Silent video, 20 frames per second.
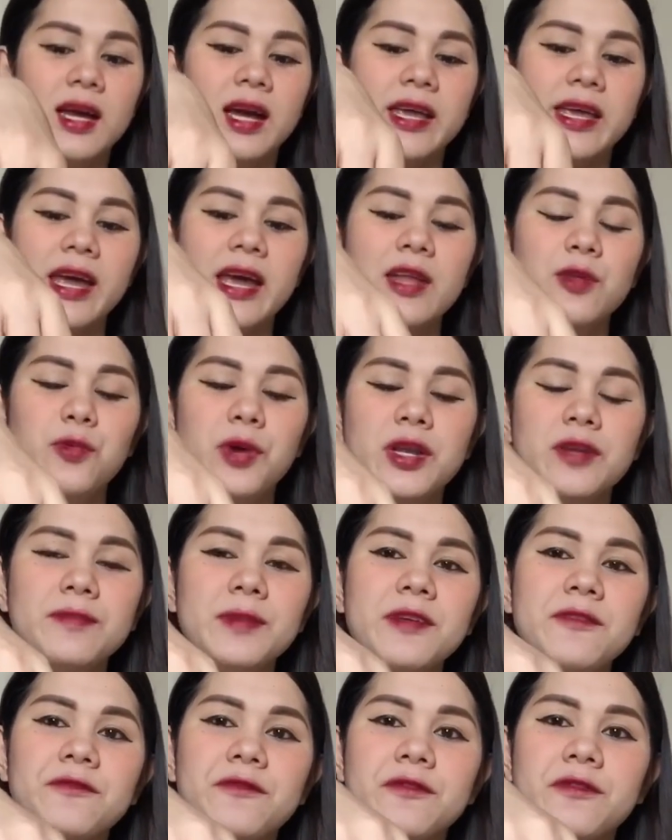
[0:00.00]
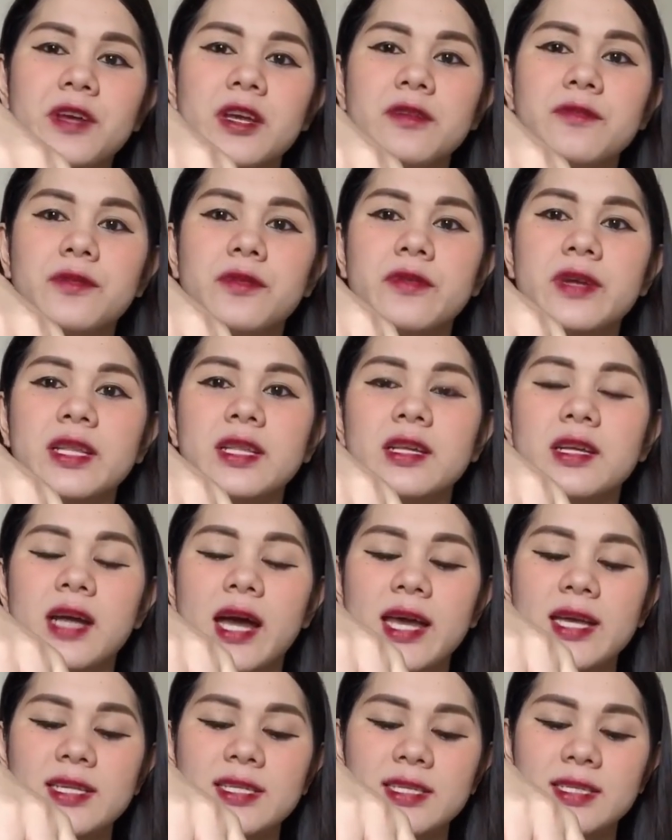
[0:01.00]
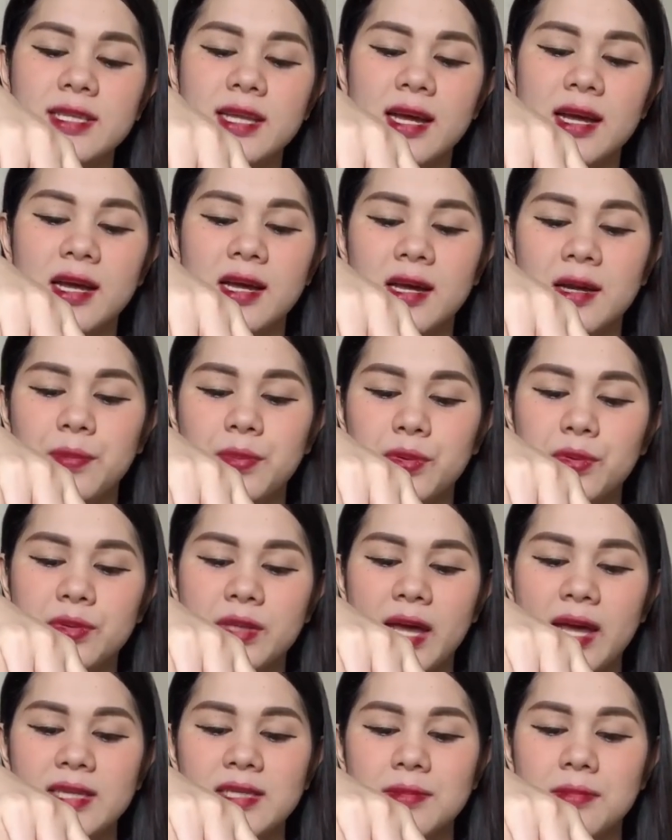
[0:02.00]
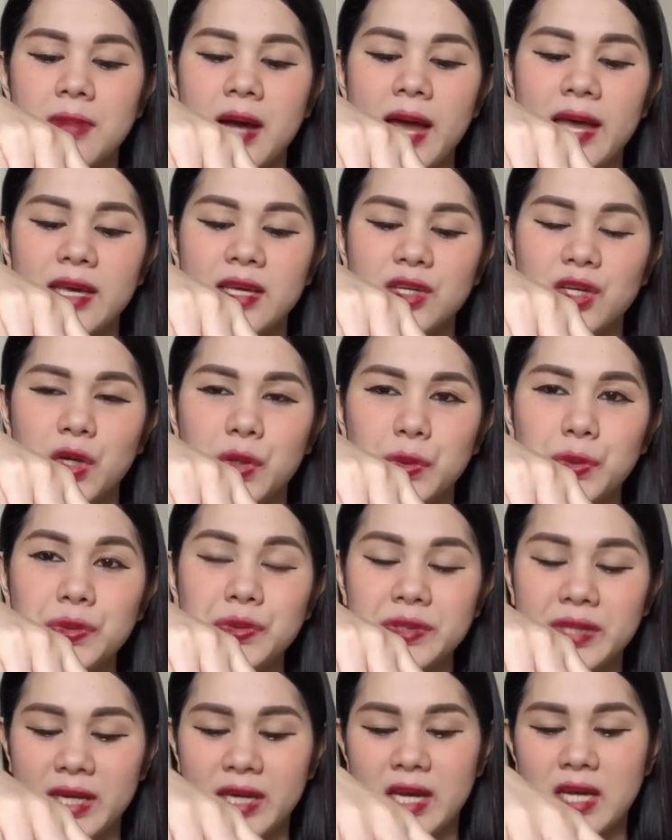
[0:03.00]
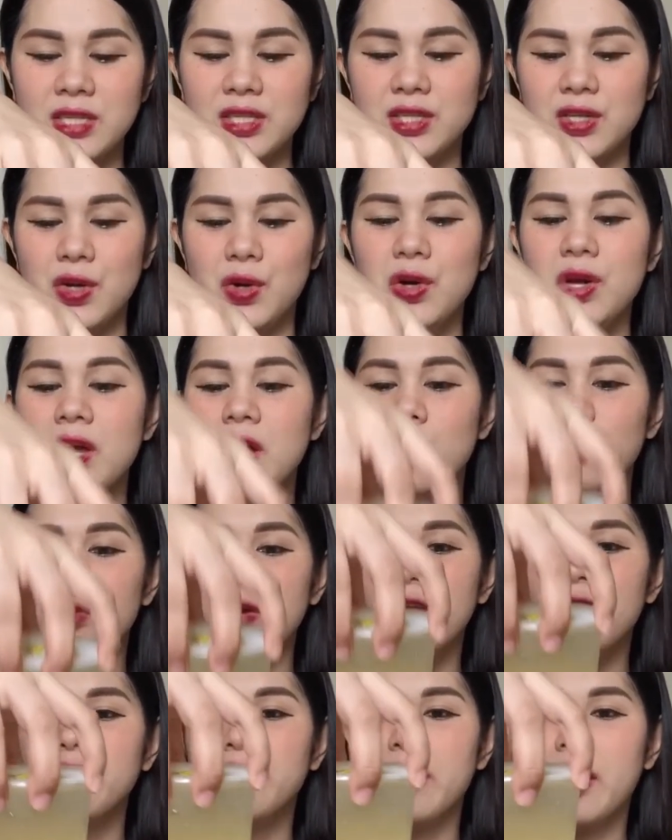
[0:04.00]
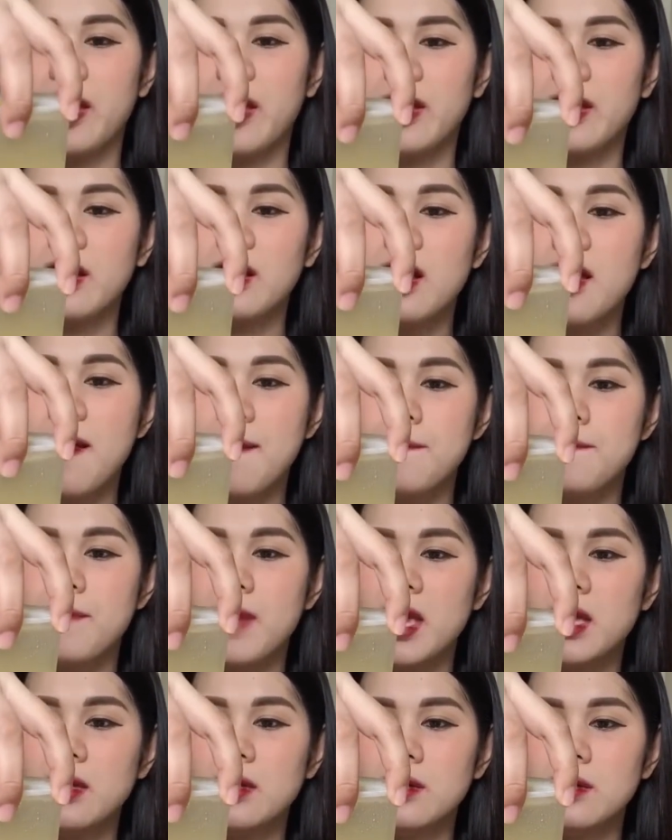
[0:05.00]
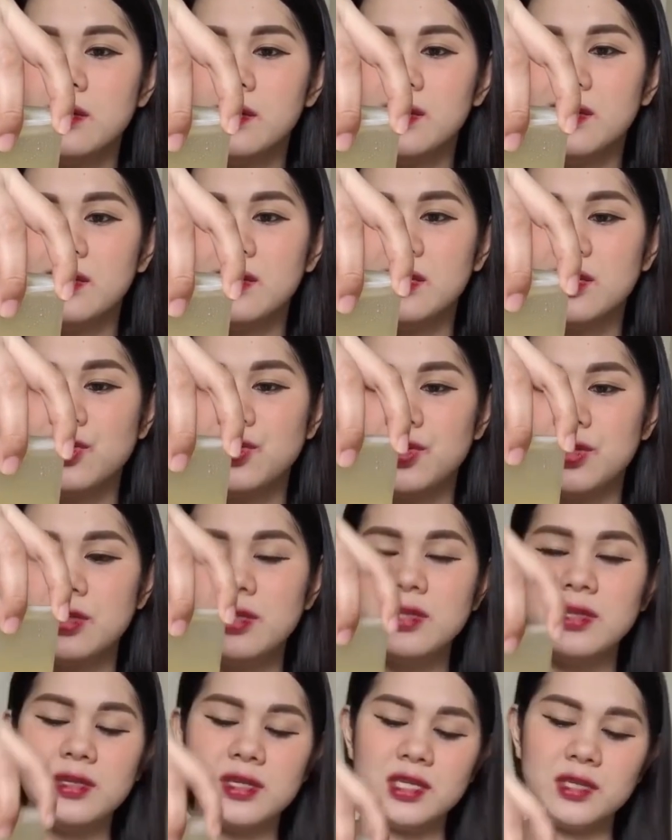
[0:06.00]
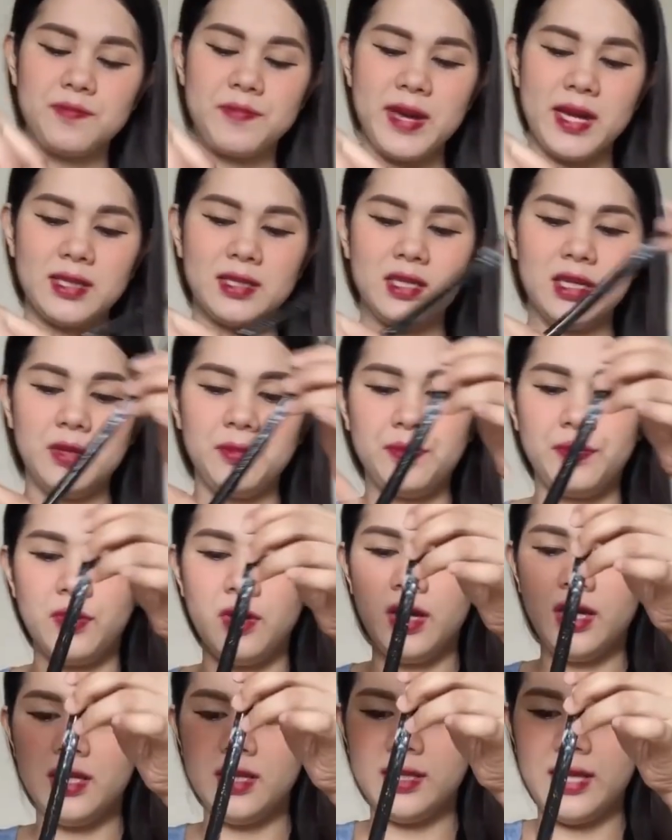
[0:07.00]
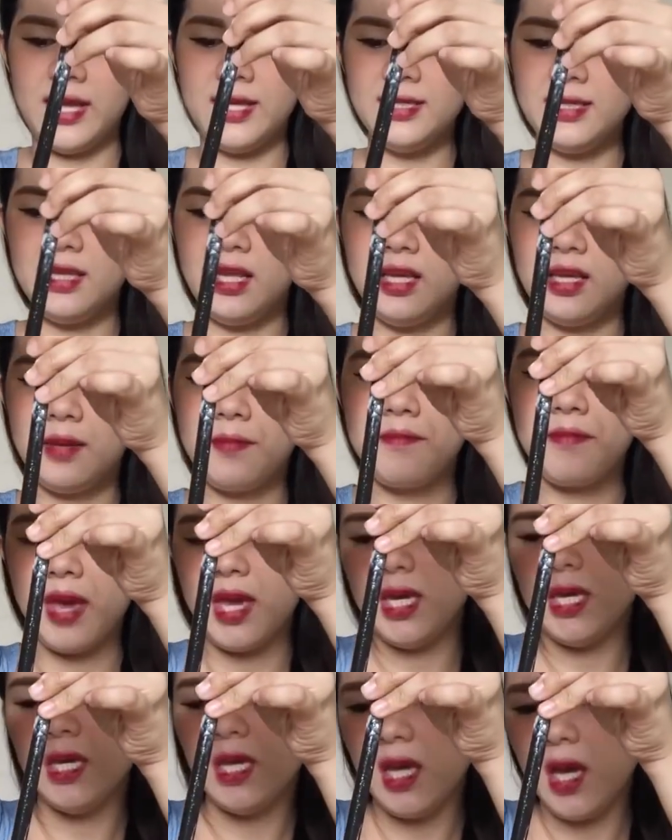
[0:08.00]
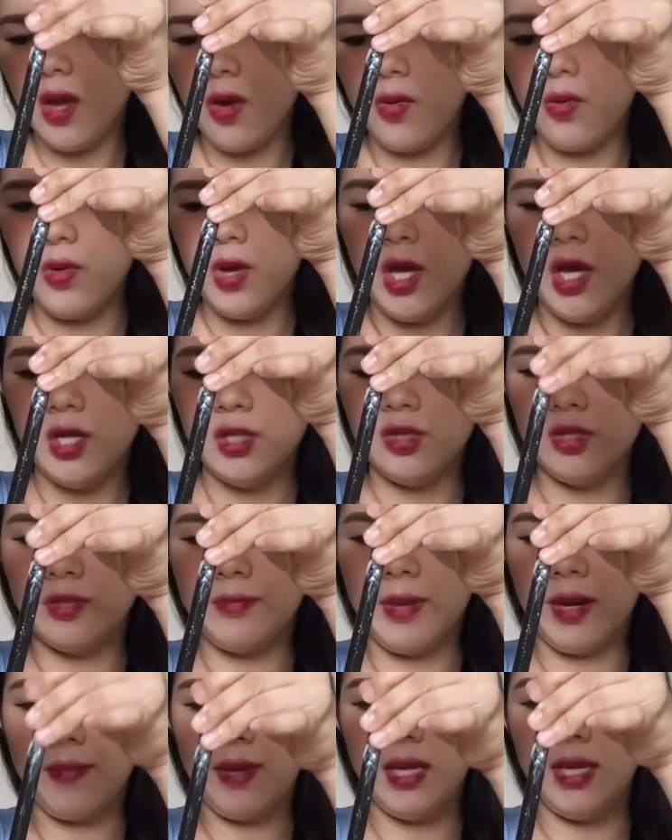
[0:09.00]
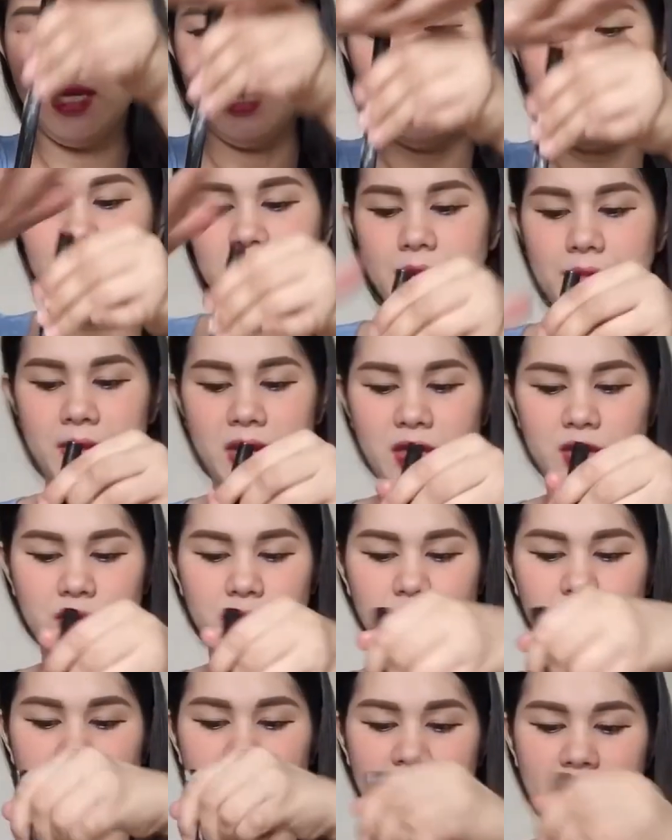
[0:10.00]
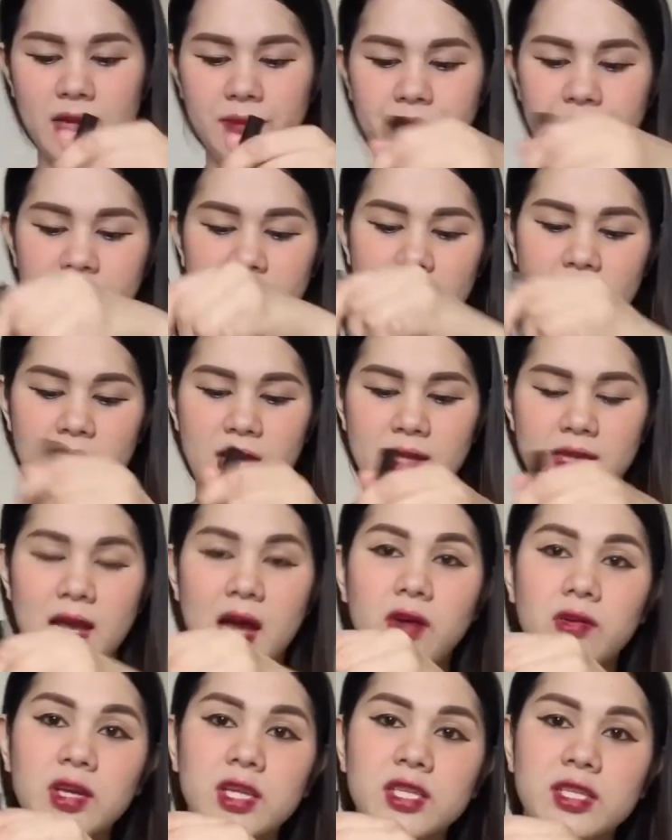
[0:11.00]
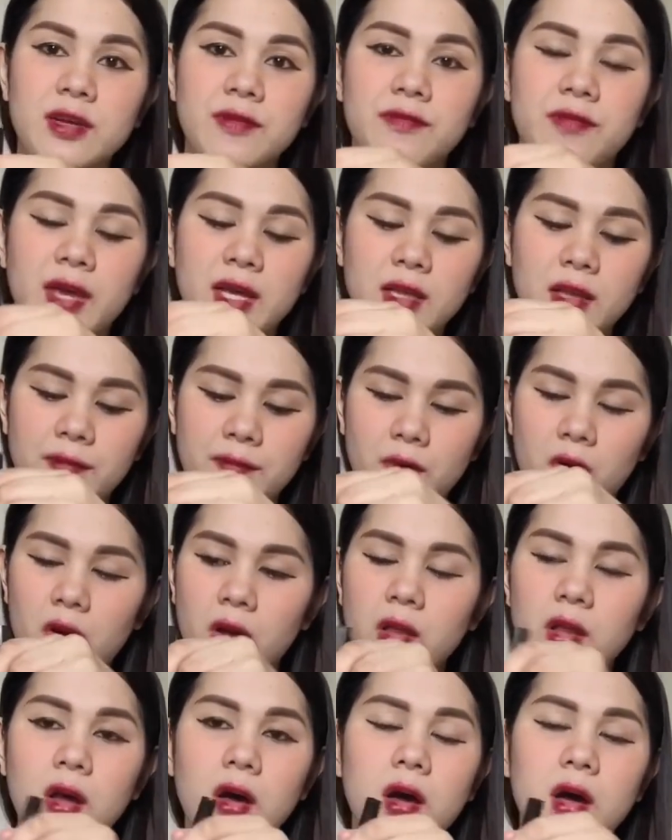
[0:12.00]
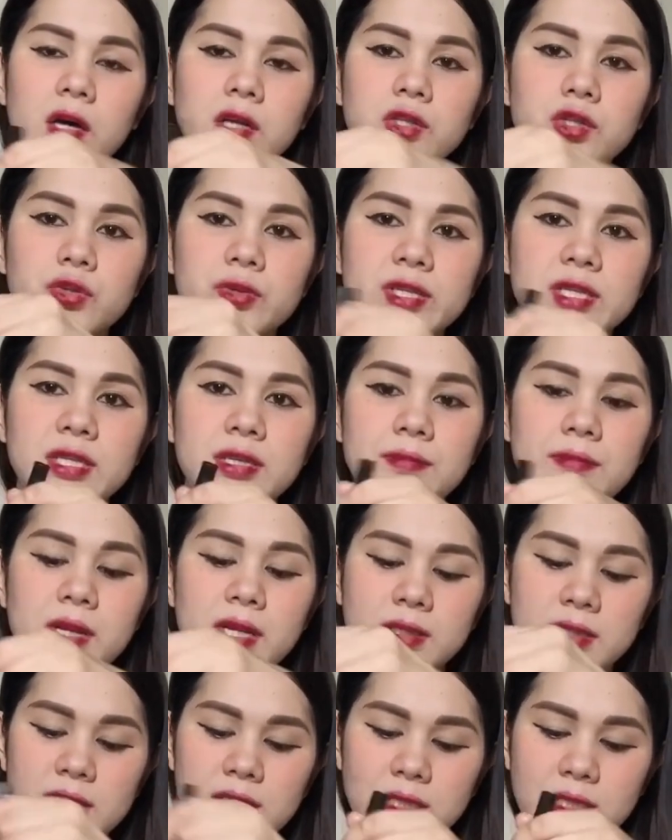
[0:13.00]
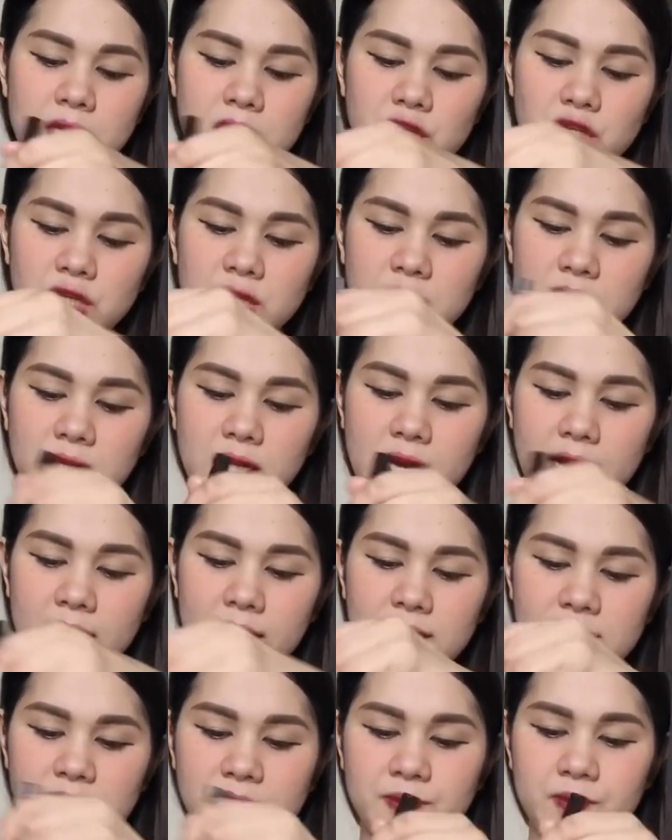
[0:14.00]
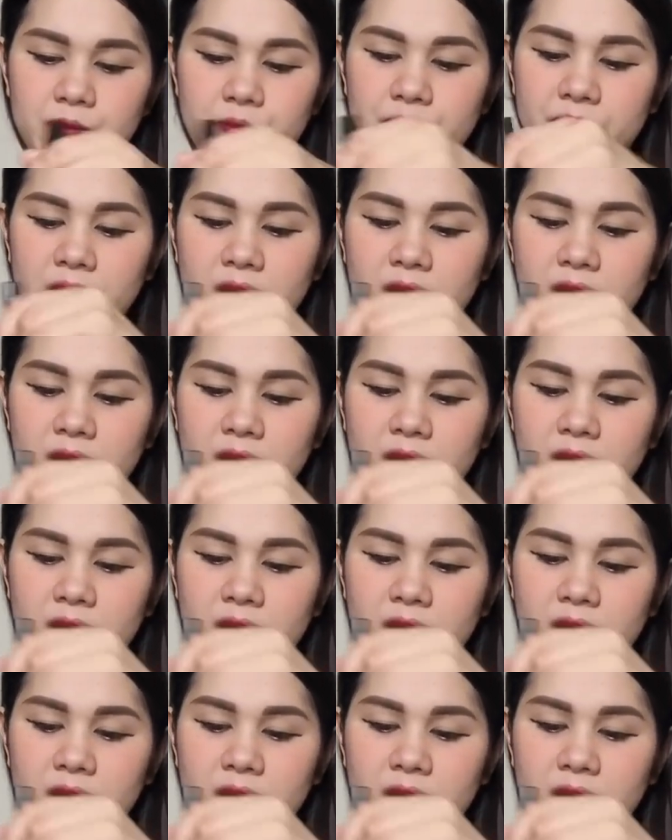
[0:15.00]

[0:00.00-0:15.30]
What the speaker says: Ayan, one of my favorite, guys, na prutas, mango. Ayan, so, we have here mango yogurt juice. Expected po, it tastes like mango. So, sa mga mahilig sa mango dyan. Now, it's available on Twistea Melty Station, guys.